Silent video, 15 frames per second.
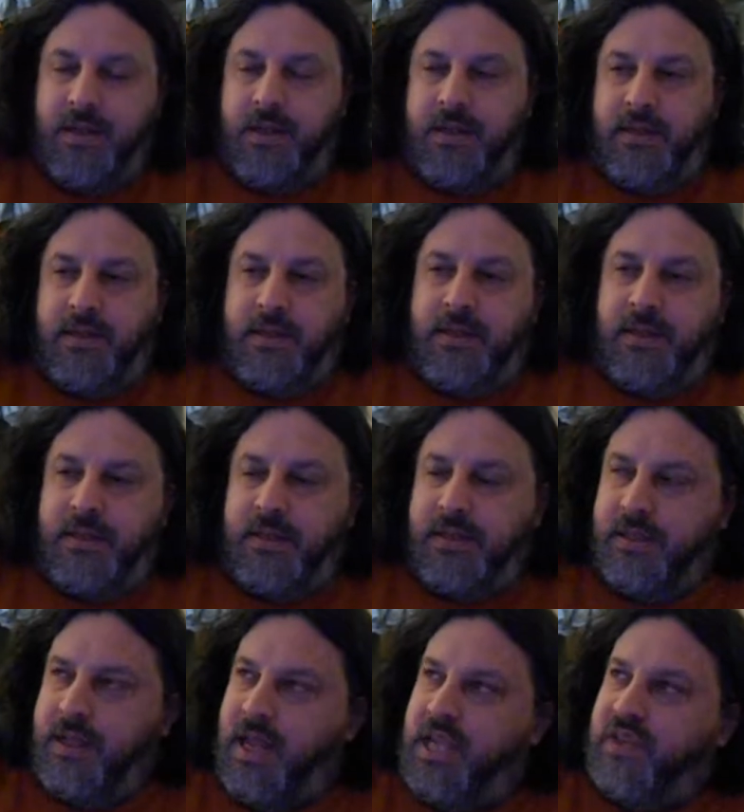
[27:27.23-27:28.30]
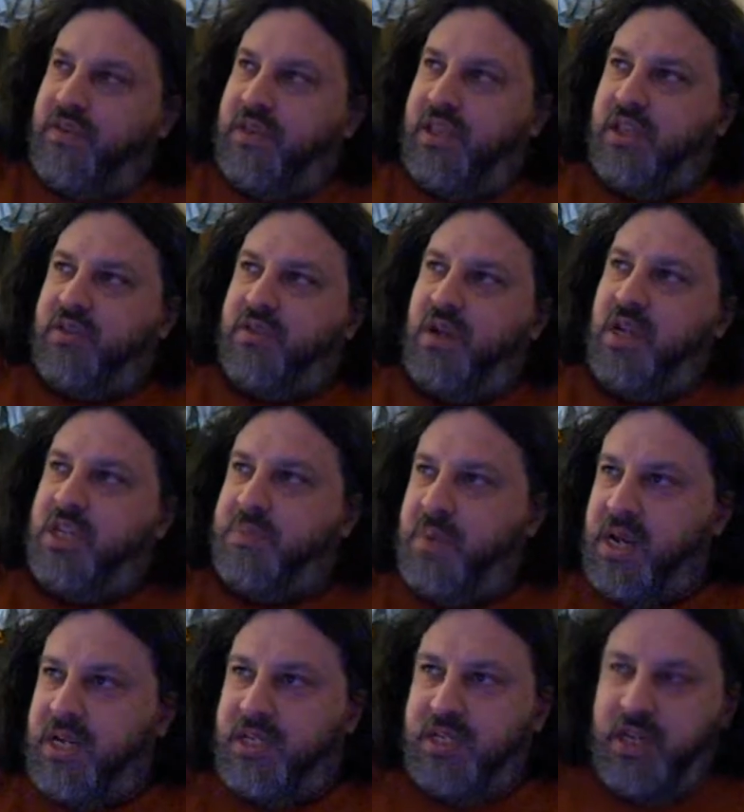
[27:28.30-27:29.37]
Uh, as for the electronics
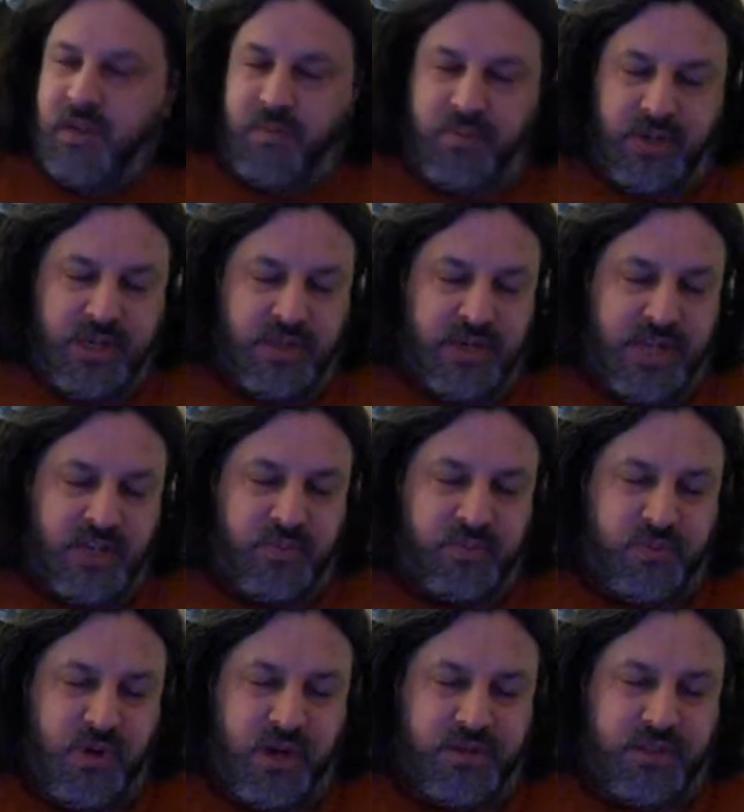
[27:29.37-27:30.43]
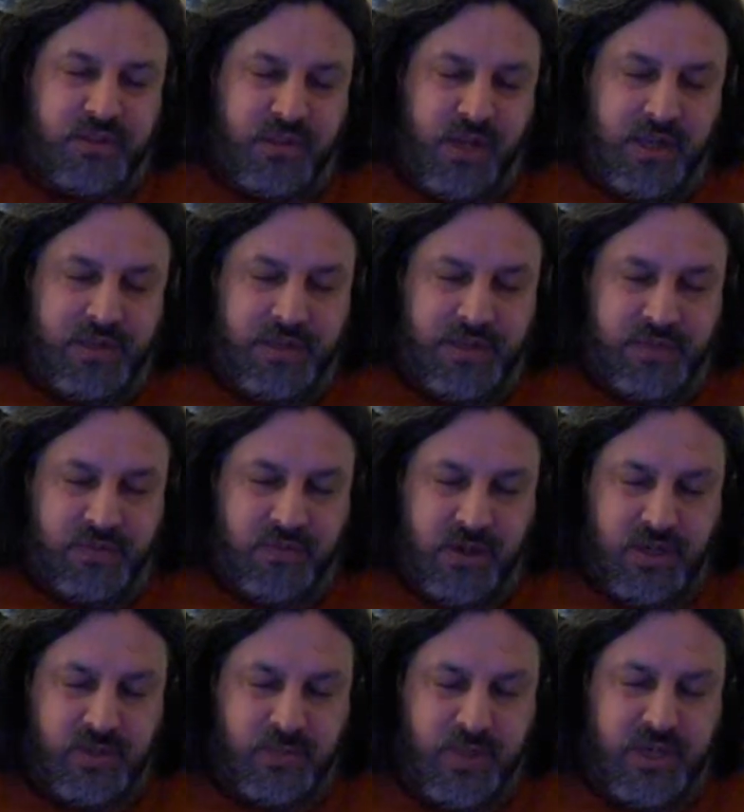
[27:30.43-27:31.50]
bench, I'll bring the next project onto the
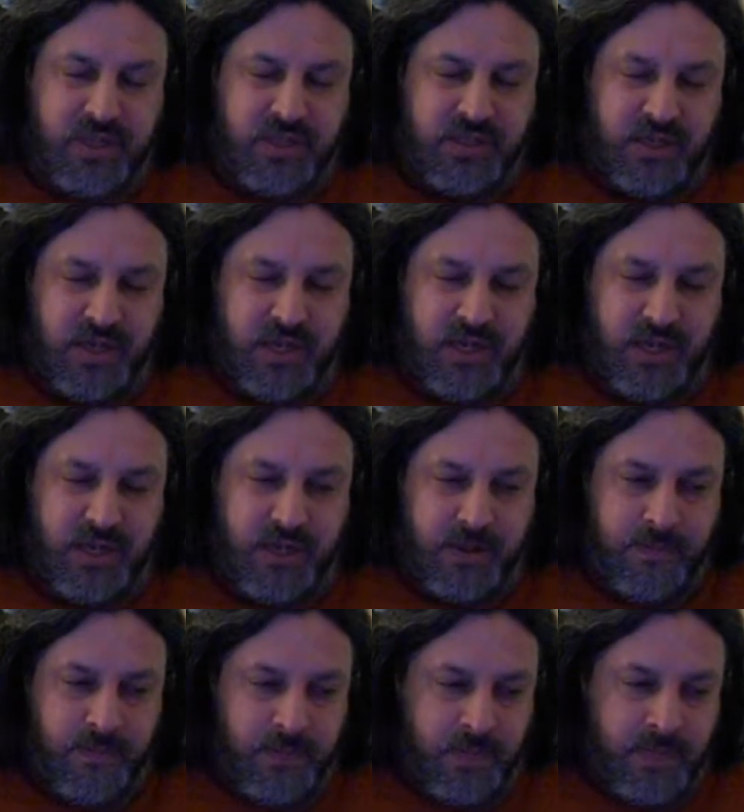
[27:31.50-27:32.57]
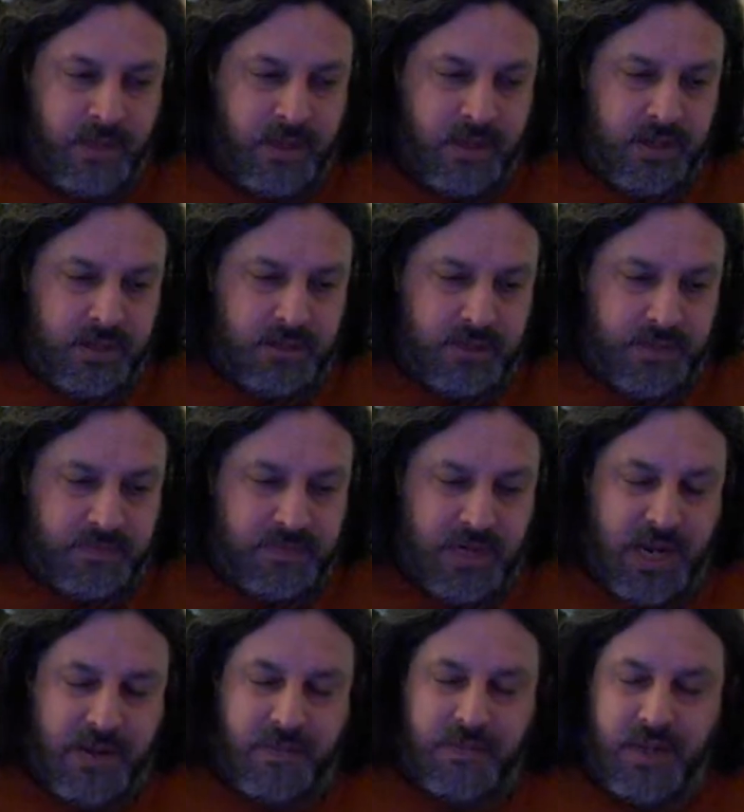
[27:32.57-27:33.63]
electronics bench uh,
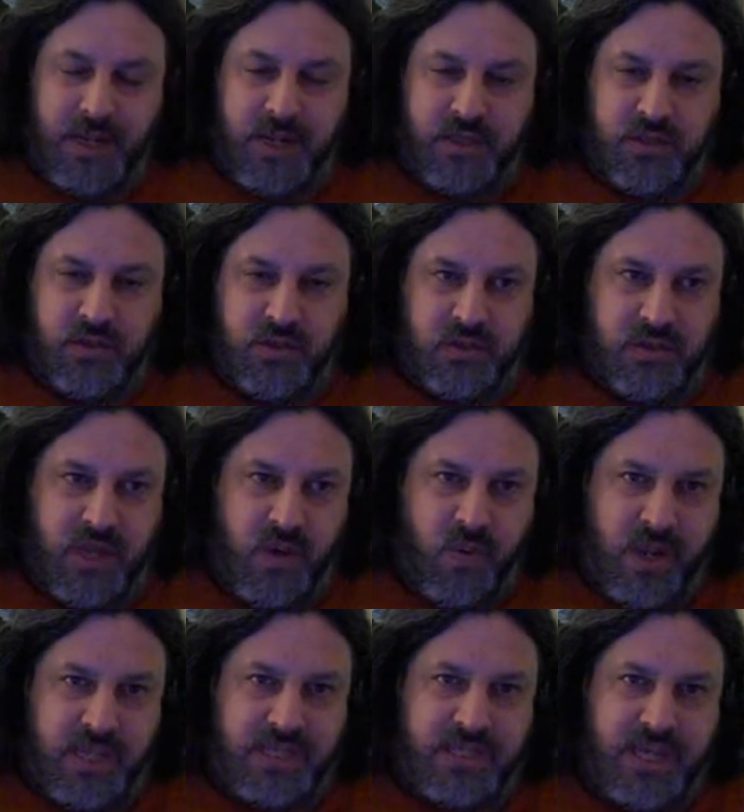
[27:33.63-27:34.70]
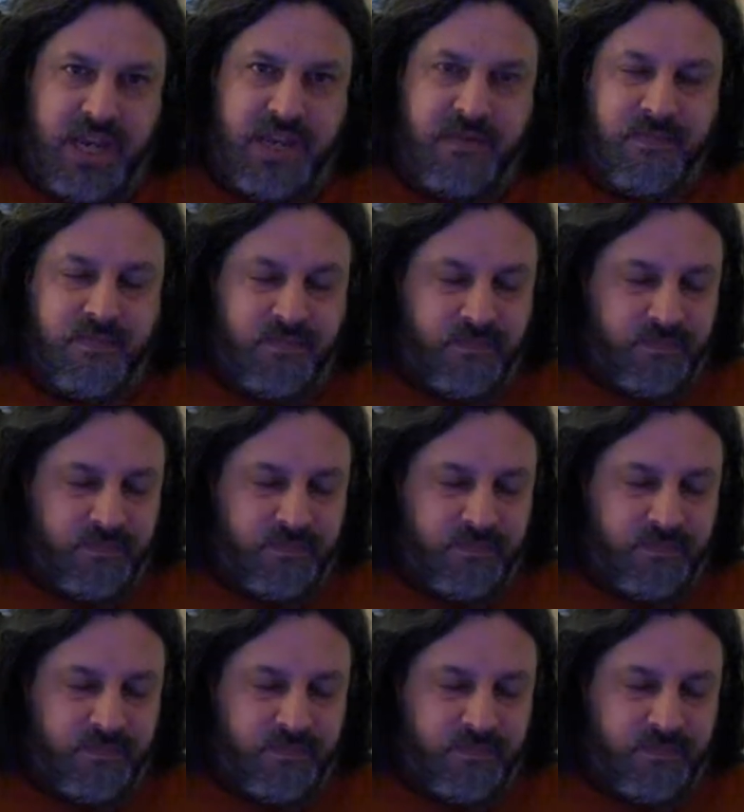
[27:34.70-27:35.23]
sometime uh, Tuesday, Wednesday.